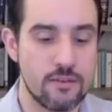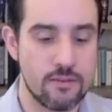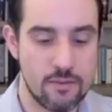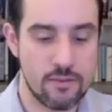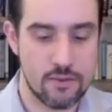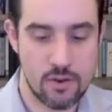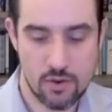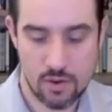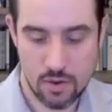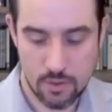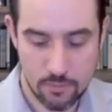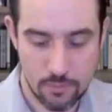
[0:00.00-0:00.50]

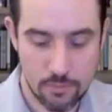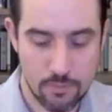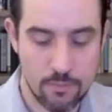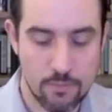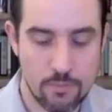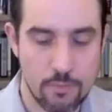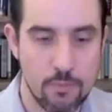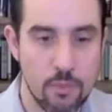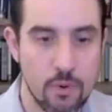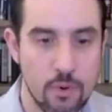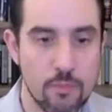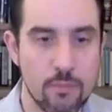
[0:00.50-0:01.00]
you
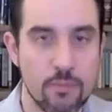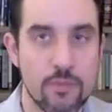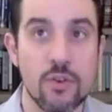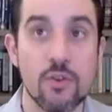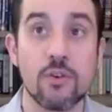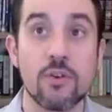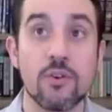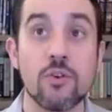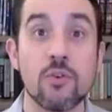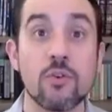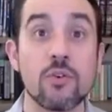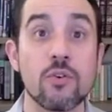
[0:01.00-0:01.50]

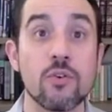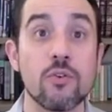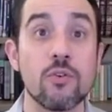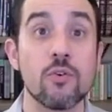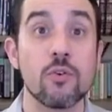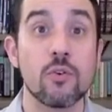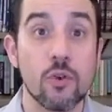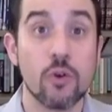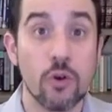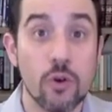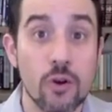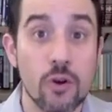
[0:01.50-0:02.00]

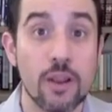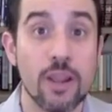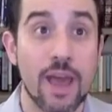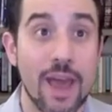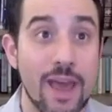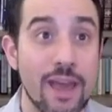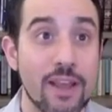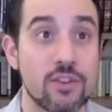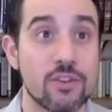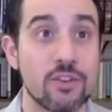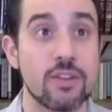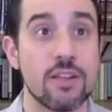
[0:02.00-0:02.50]
could
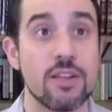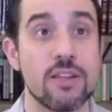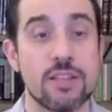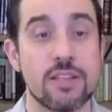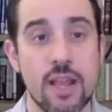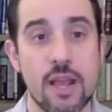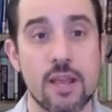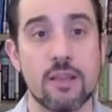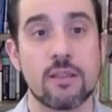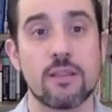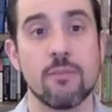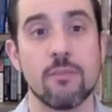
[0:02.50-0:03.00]
actually
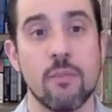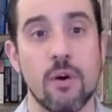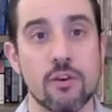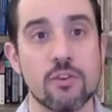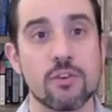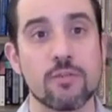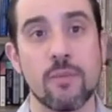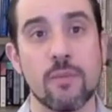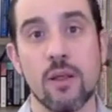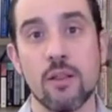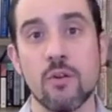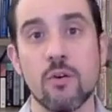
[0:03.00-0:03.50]
take the
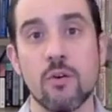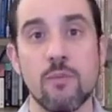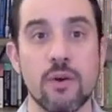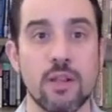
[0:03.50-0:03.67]
marshmallow,